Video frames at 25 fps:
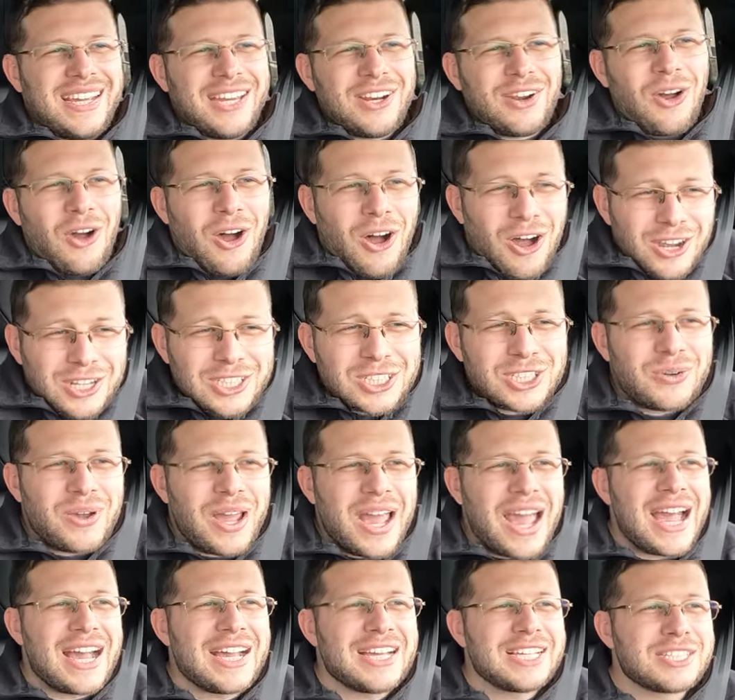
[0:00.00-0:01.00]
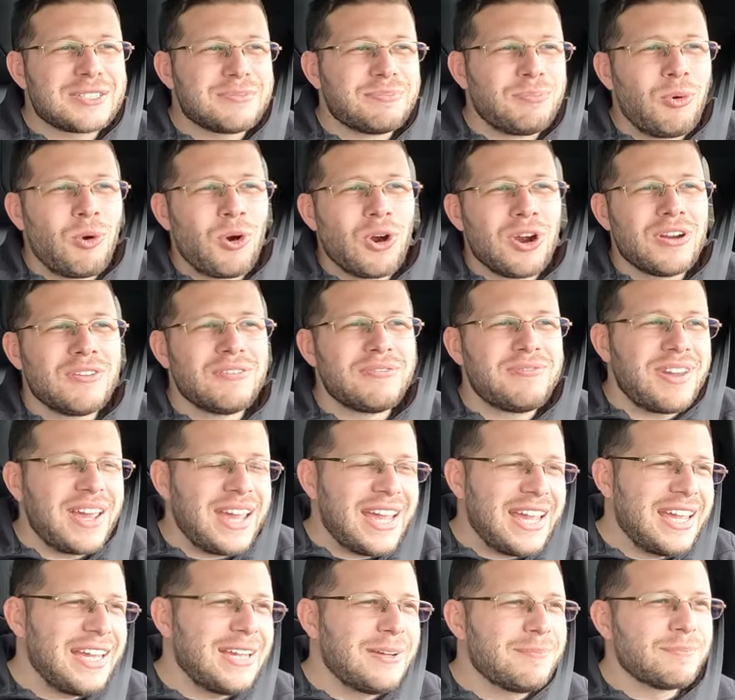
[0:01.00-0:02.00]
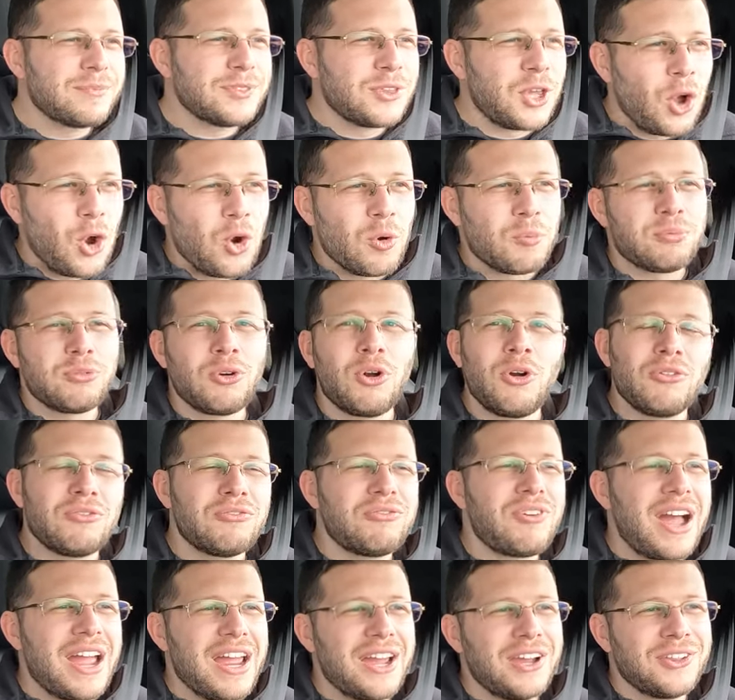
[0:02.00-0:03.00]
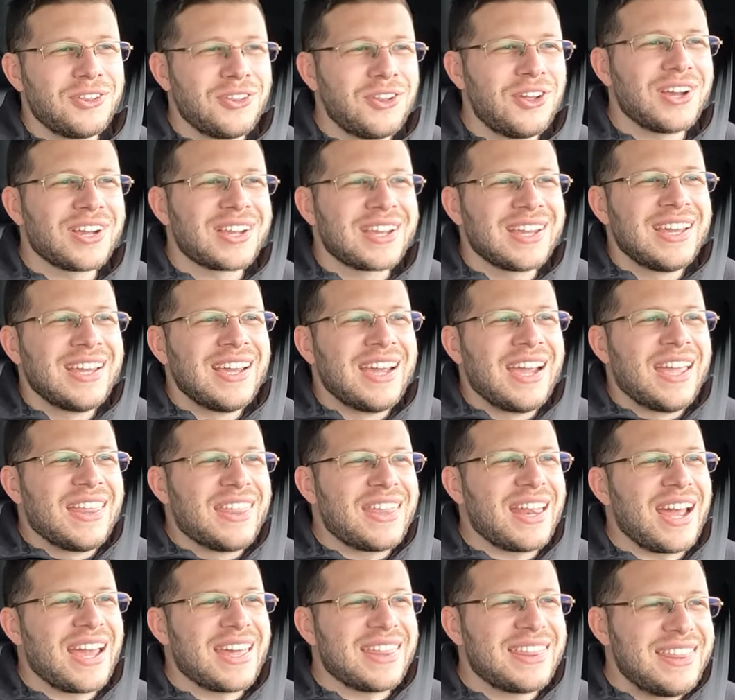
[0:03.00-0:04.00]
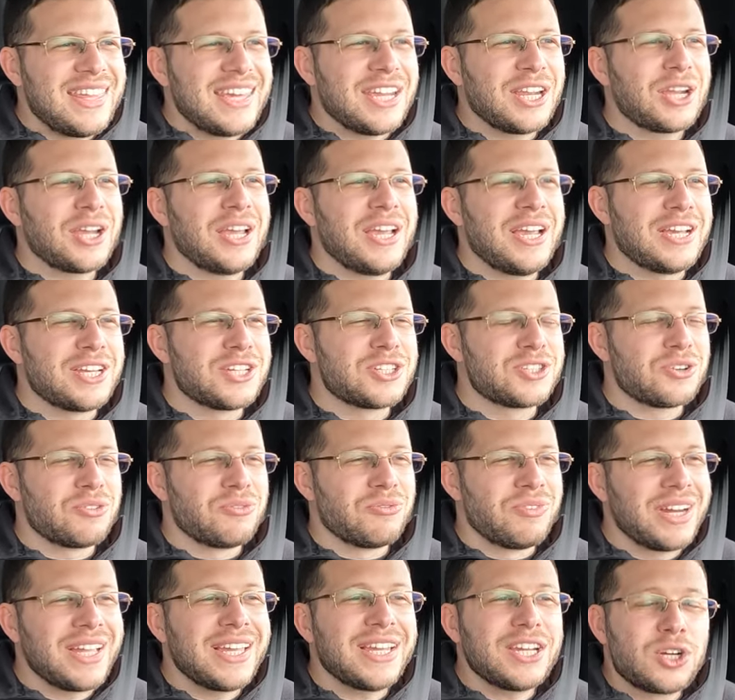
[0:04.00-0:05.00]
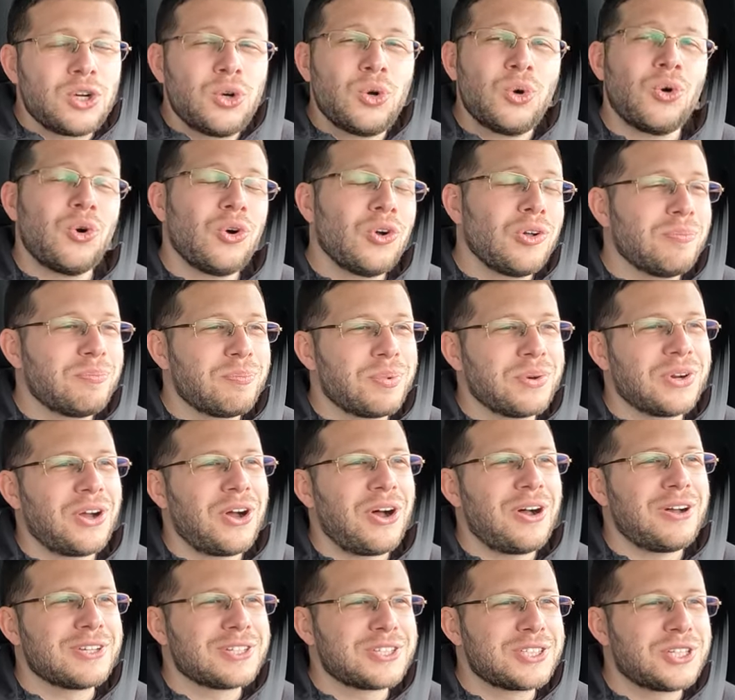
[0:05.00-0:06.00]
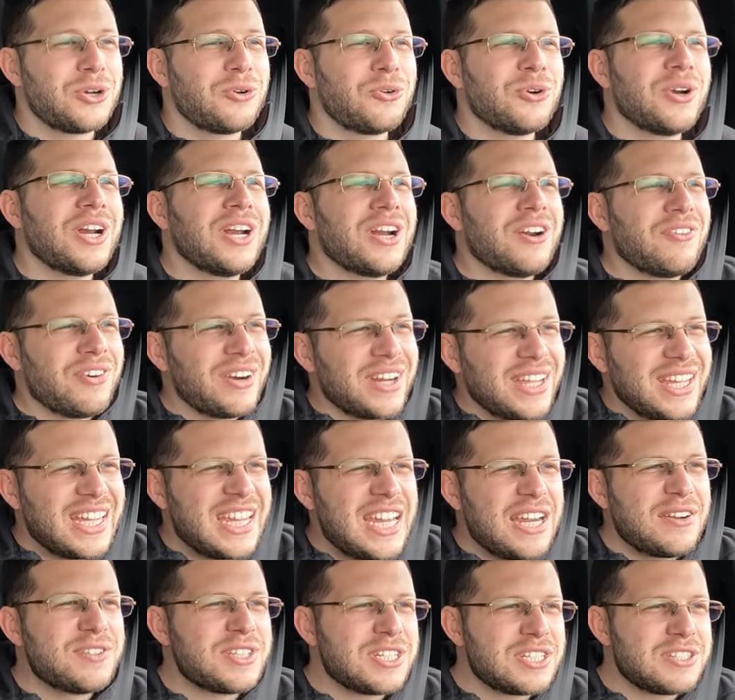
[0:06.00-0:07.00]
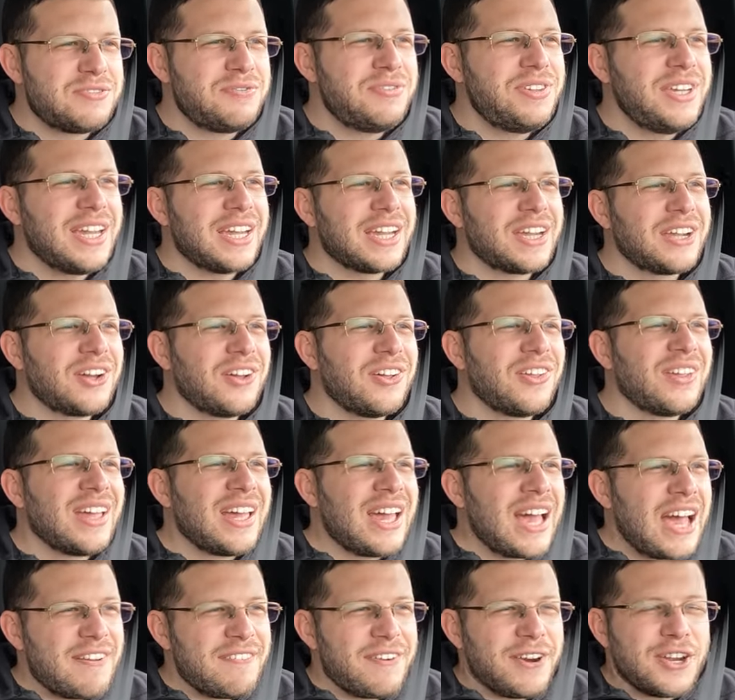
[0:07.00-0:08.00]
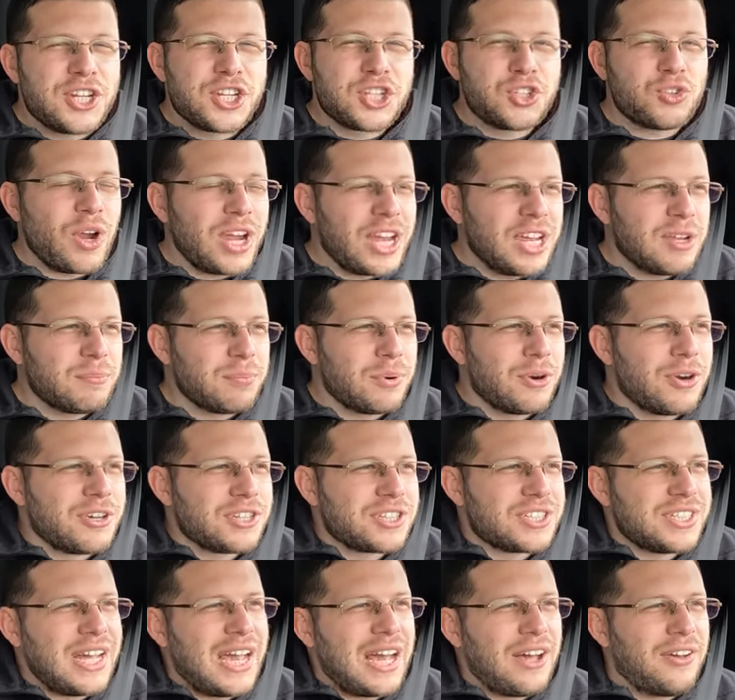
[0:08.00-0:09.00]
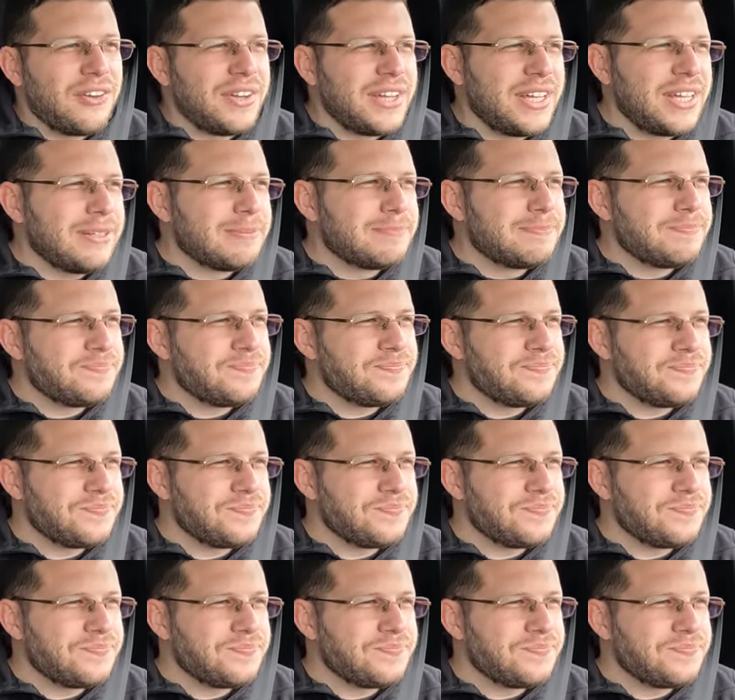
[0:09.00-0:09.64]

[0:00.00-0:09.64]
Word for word: it also has more of a lower profile look that I think is really cool, but also really gives this vehicle a very striking personality.